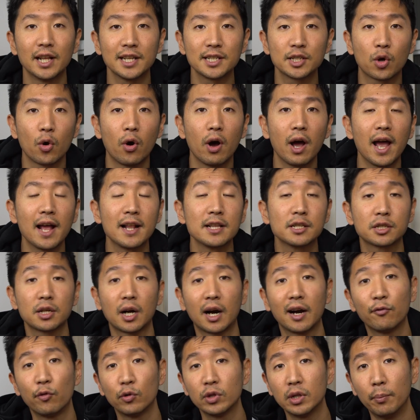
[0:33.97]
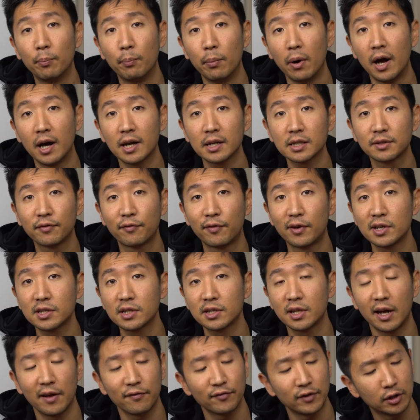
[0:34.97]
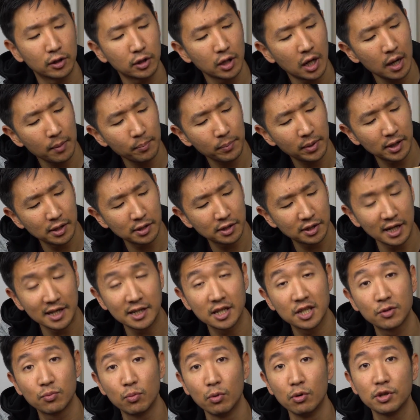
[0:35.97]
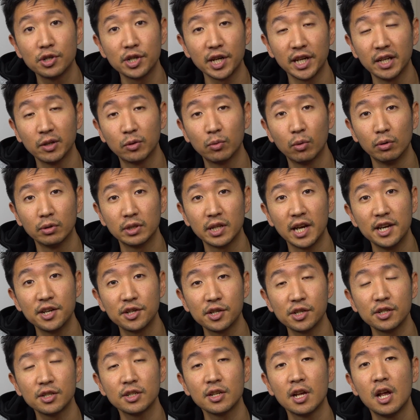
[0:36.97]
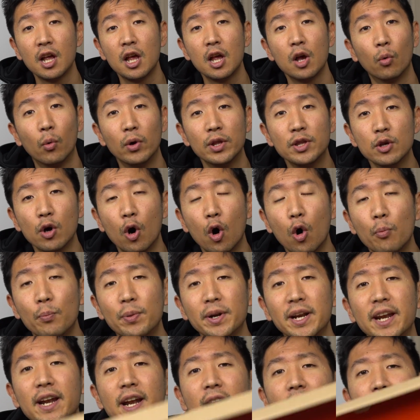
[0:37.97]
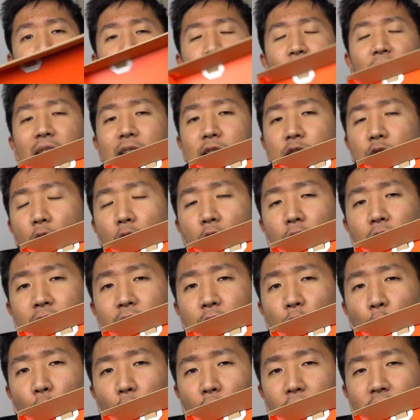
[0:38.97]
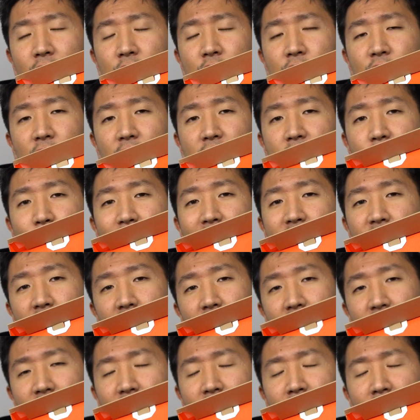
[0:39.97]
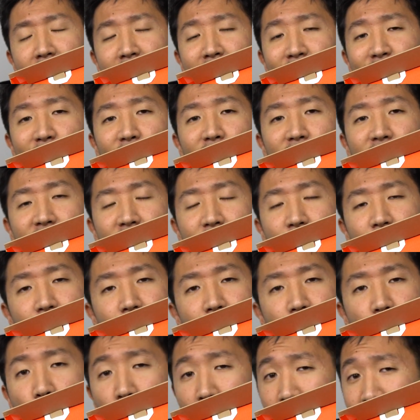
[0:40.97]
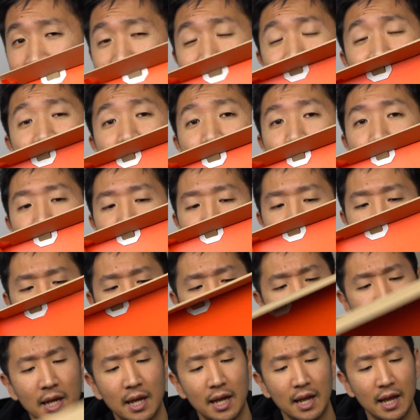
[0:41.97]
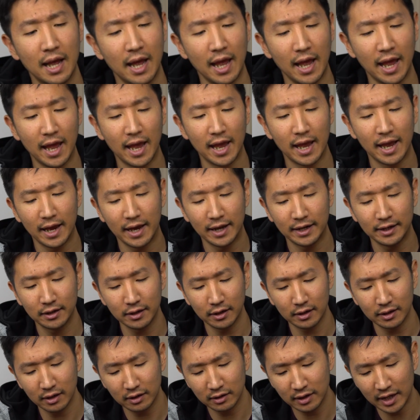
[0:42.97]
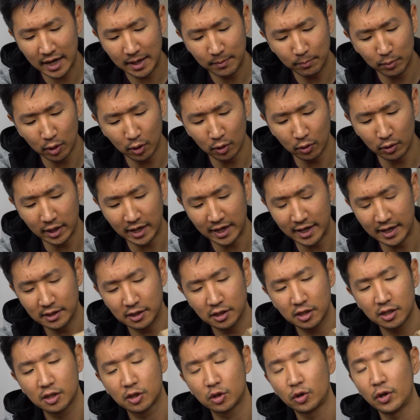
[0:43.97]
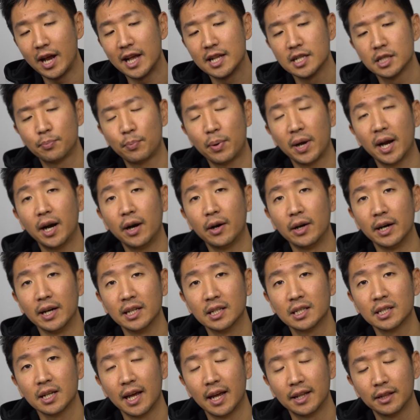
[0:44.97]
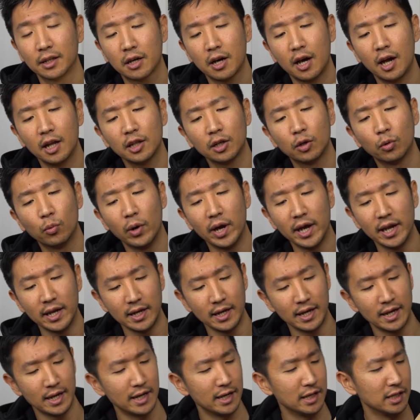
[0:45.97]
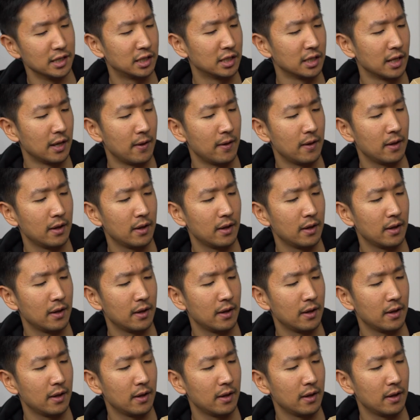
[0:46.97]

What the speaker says: let's go ahead and start off with the box. First off, the top here says swoosh in quotations. When you open it up, it's all in orange. It's basically an inverted Nike box. And the label is transparent, and the colorway is